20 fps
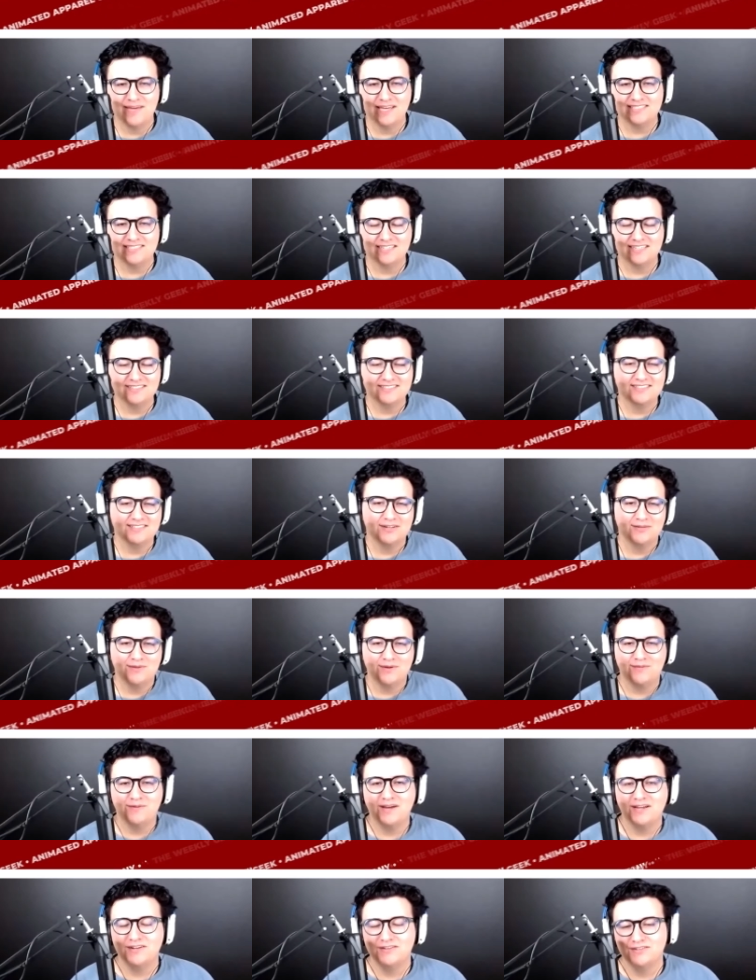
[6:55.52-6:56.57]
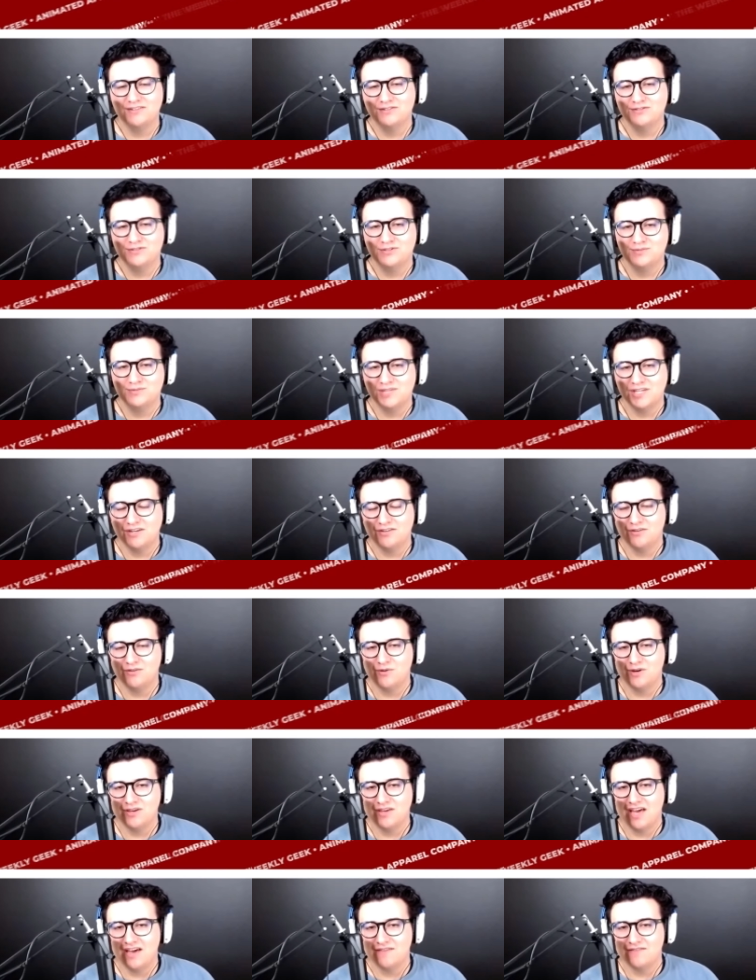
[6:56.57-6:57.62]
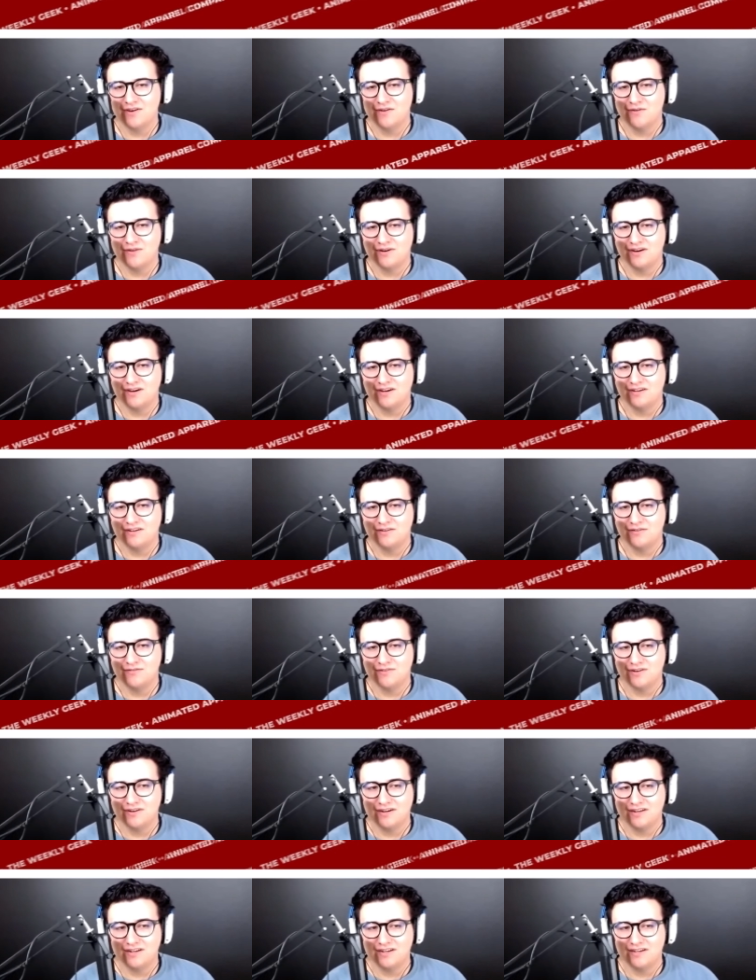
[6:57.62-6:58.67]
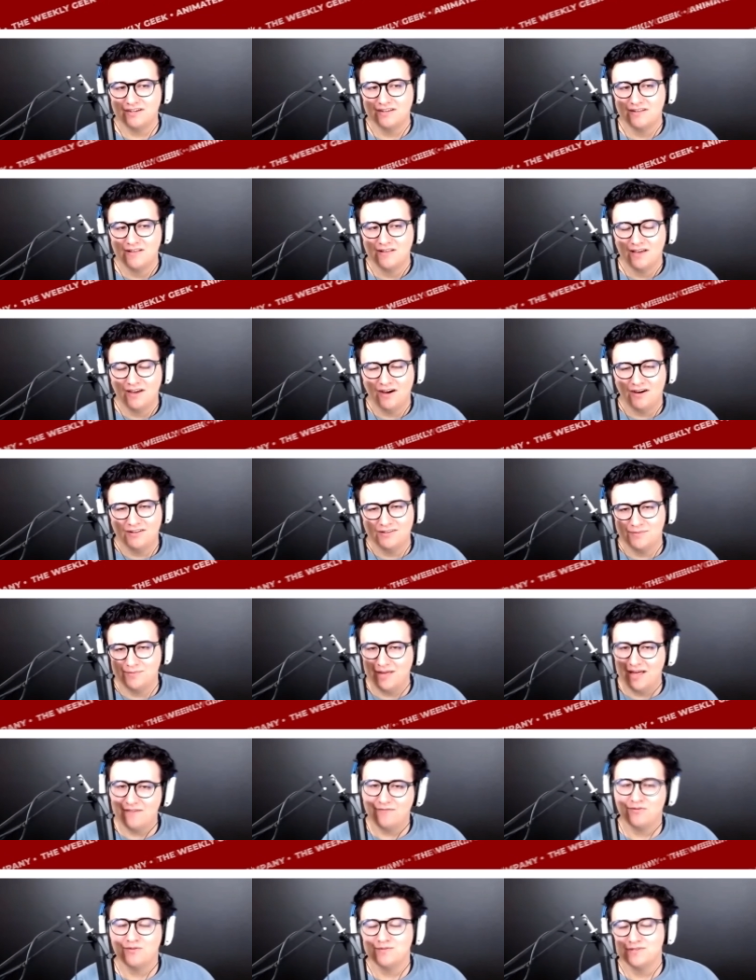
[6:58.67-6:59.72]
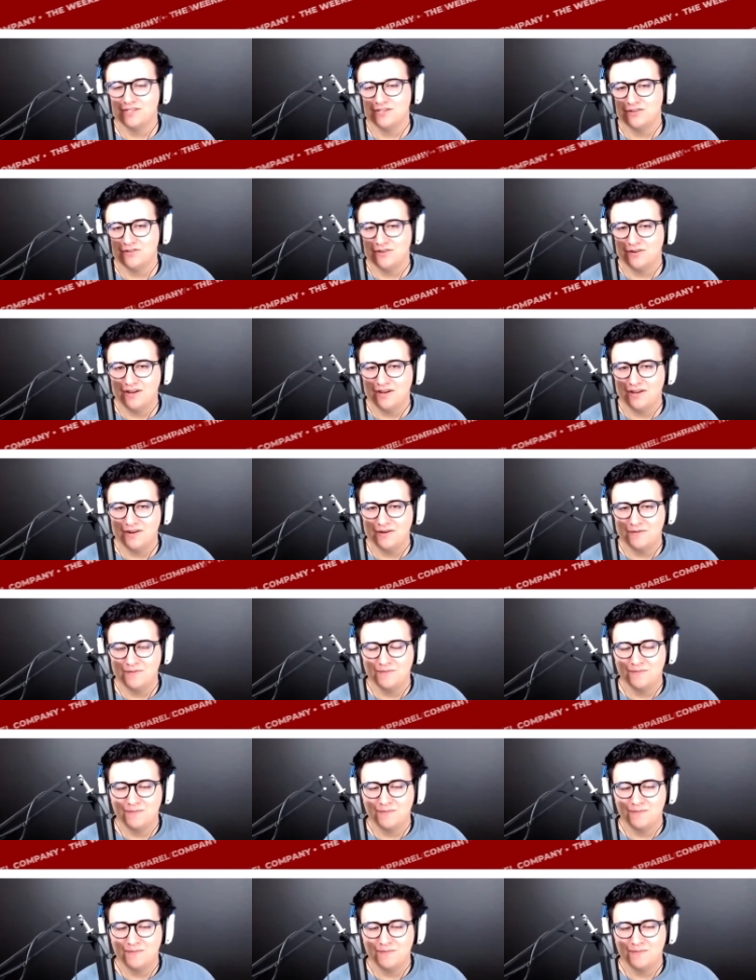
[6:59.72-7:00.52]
Man, tell us a little bit about your YouTube channel, what you have going on over on the platforms that you're on.